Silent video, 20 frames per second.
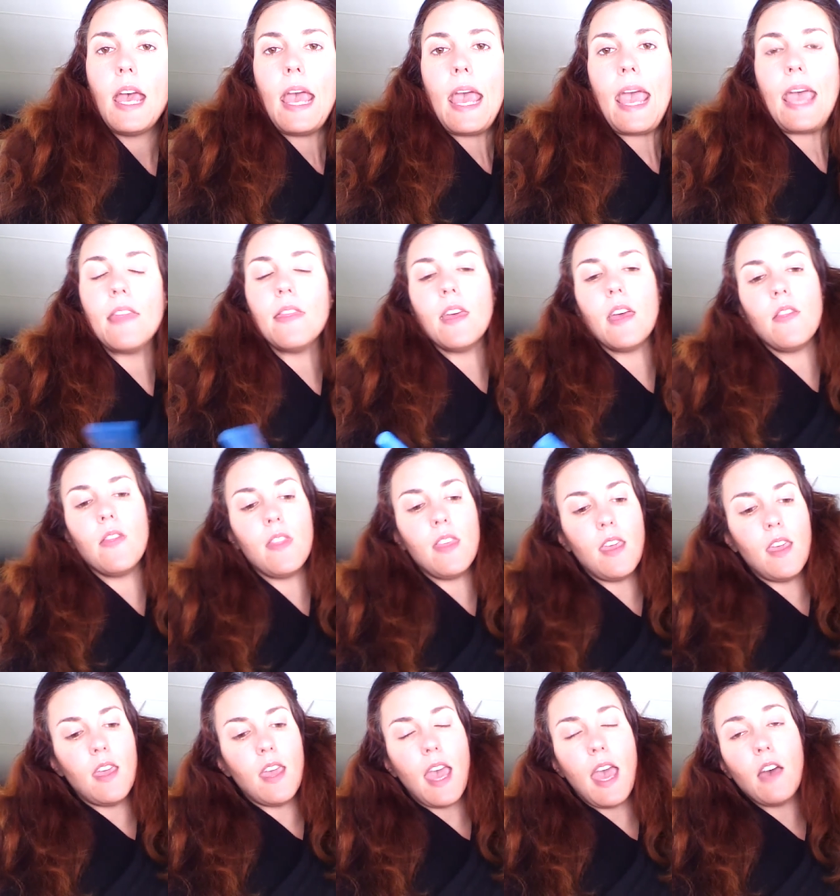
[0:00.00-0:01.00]
And then
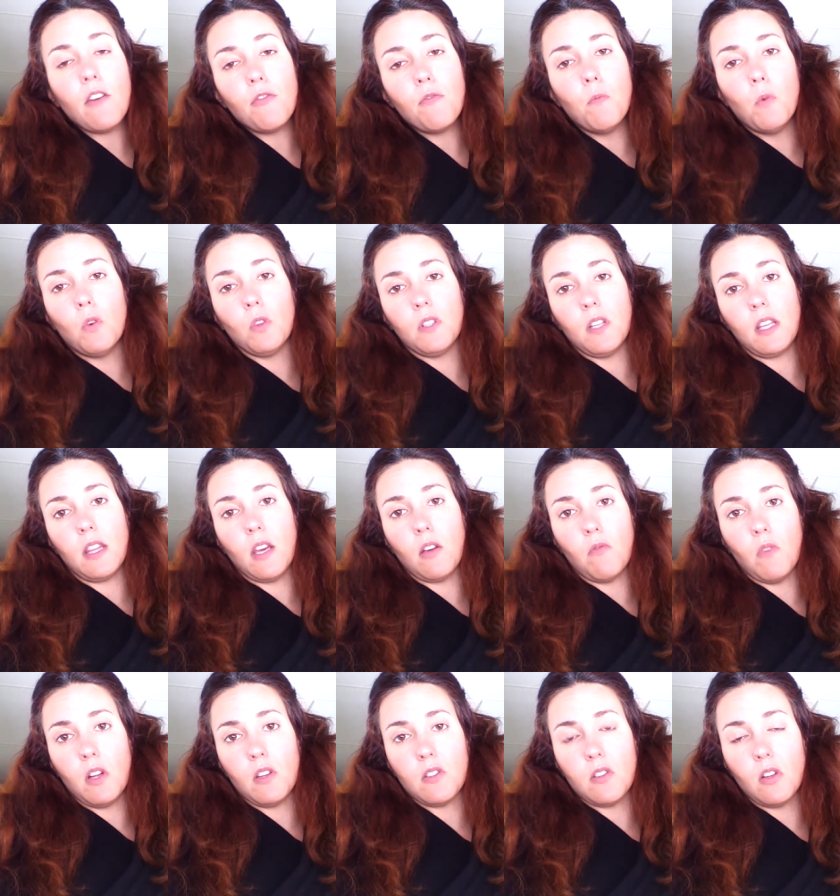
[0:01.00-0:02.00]
the F molding that
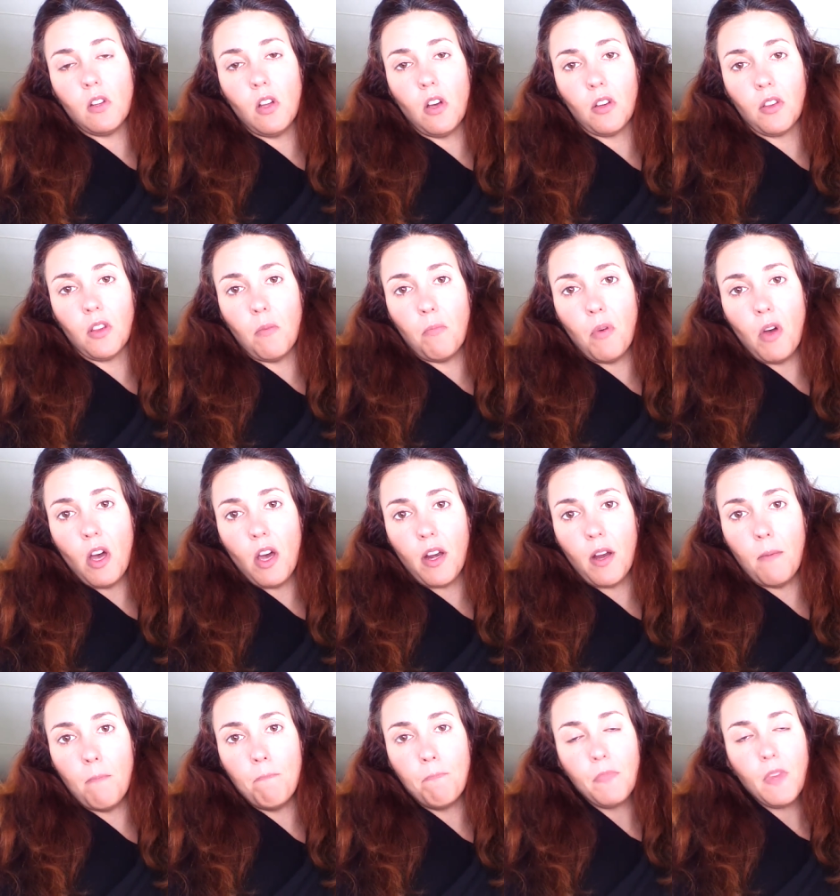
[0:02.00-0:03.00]
runs along the
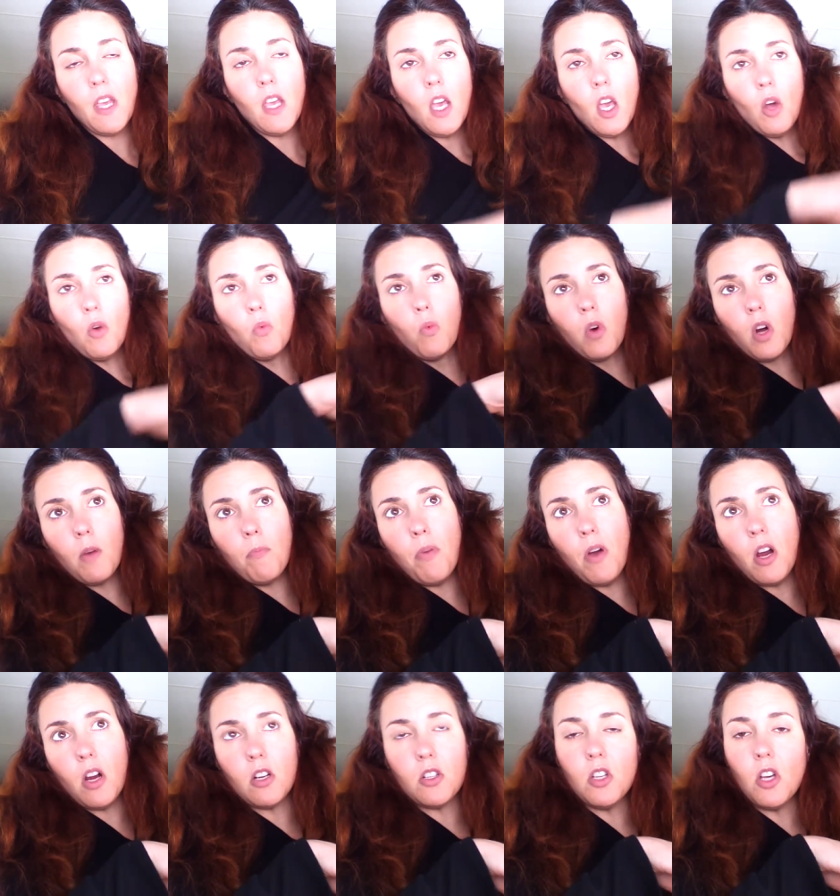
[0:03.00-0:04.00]
bottom, we're
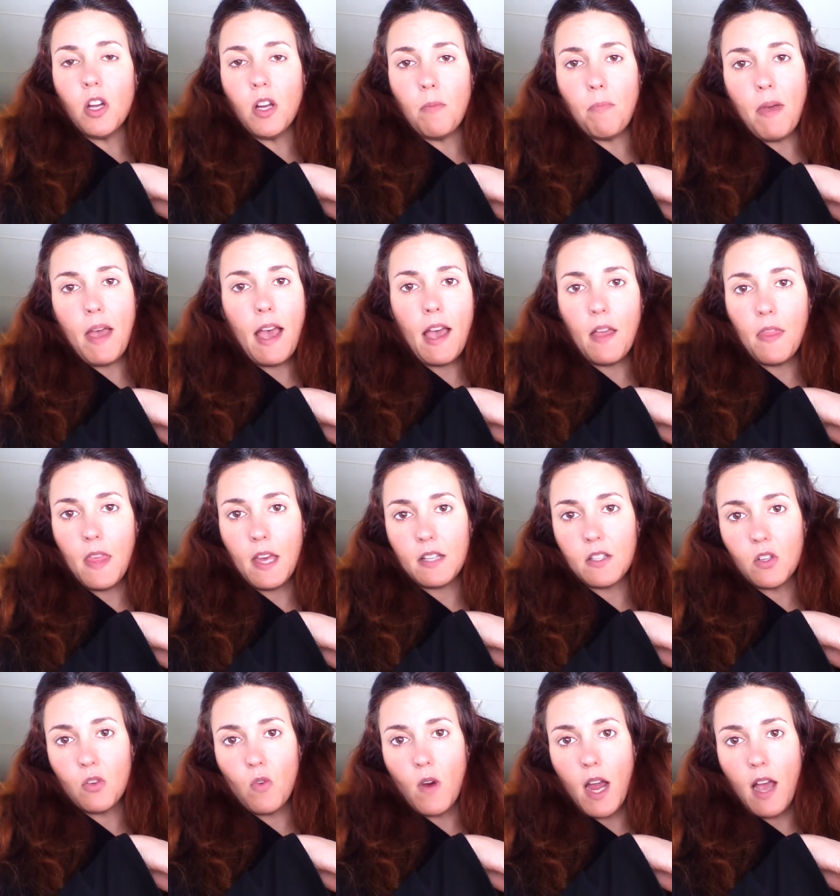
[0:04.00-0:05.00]
parked on a pad
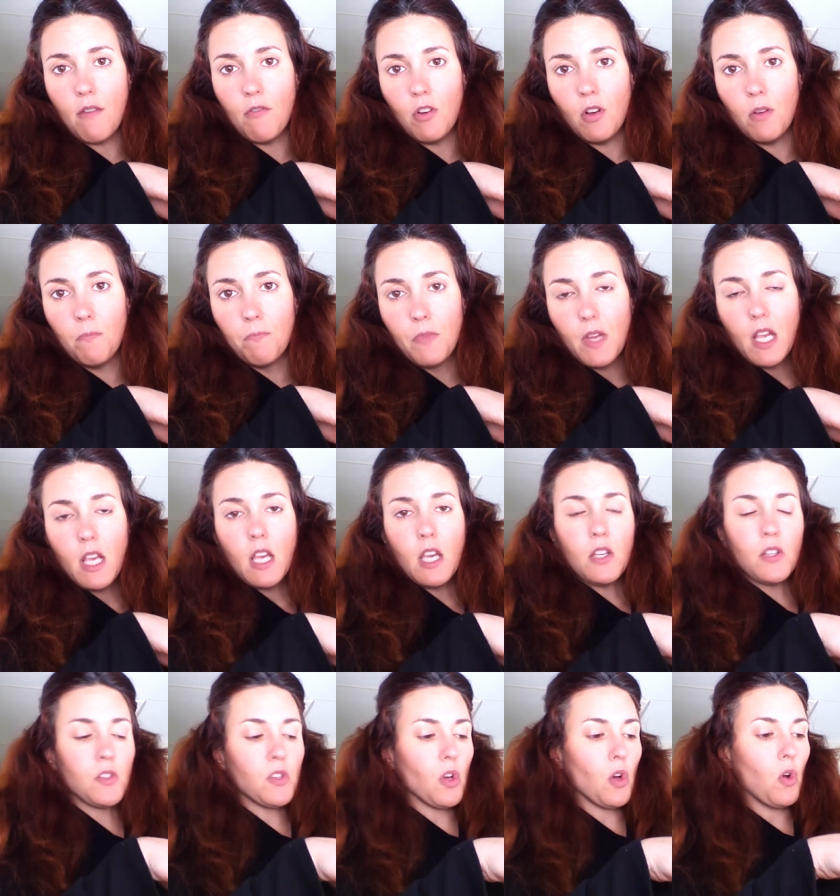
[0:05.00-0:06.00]
that's gravel.
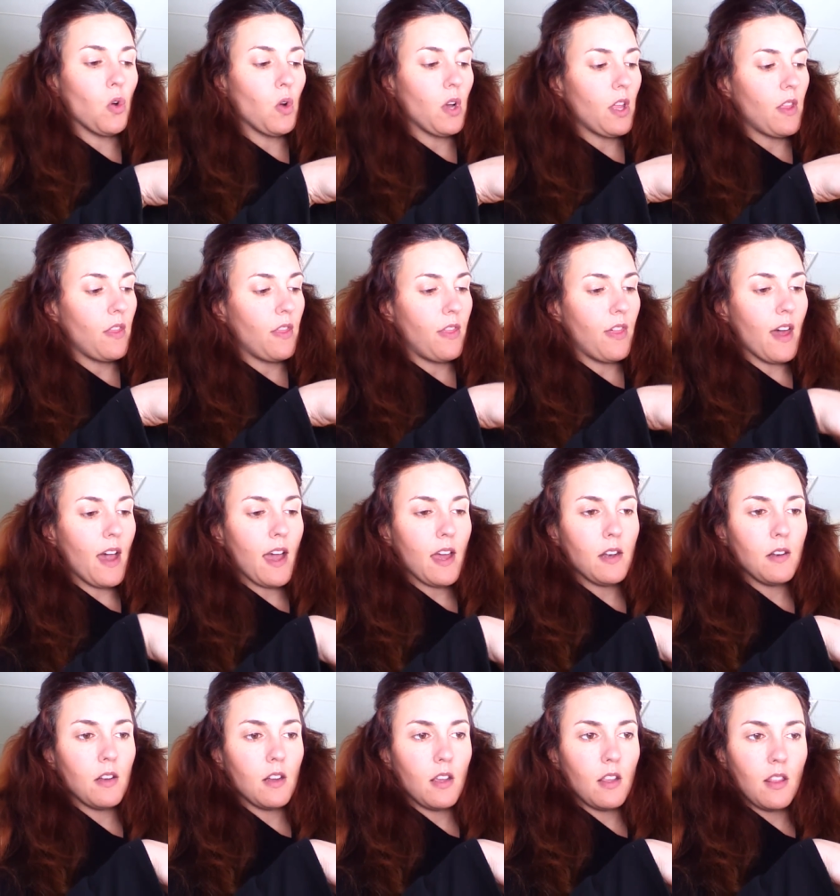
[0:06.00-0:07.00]
So
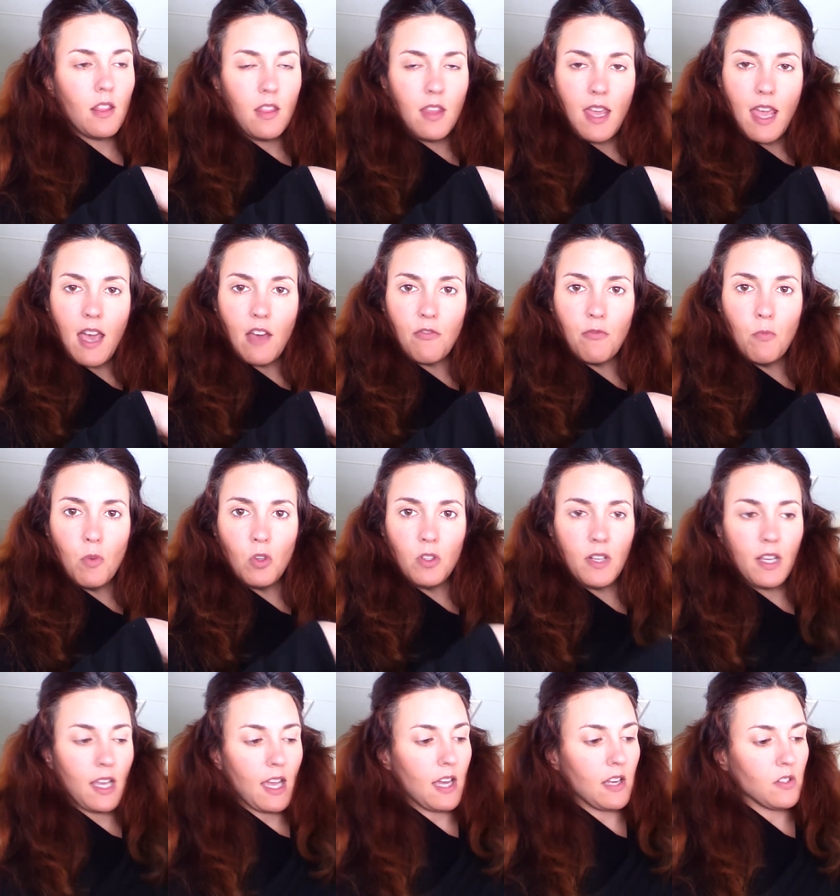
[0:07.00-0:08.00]
that the F
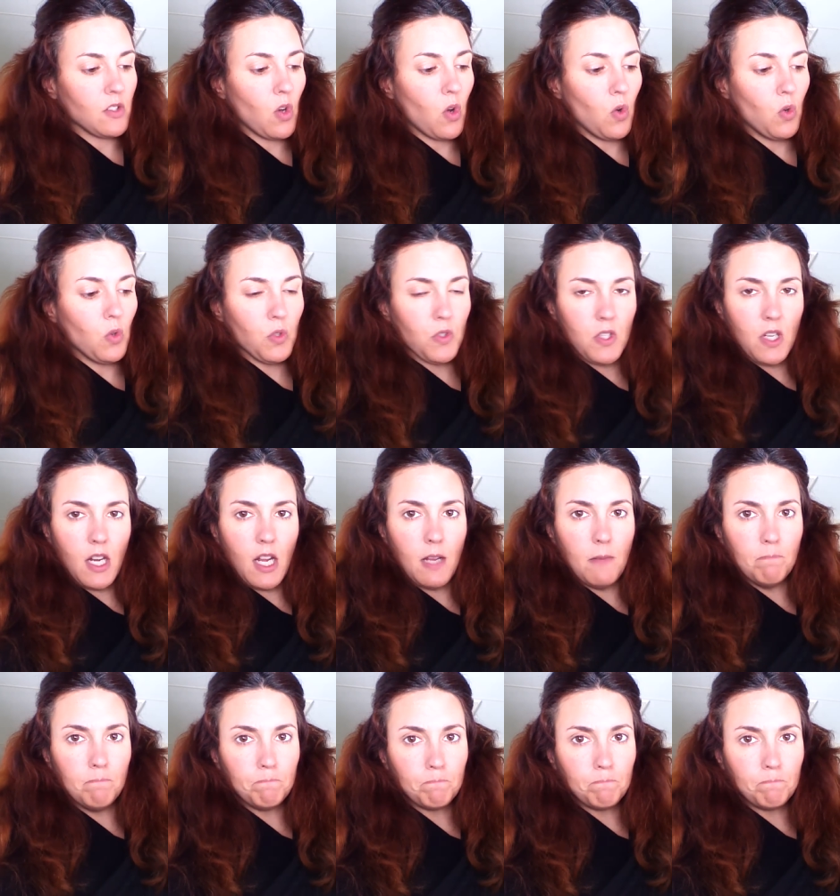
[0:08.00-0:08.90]
molding has holes in it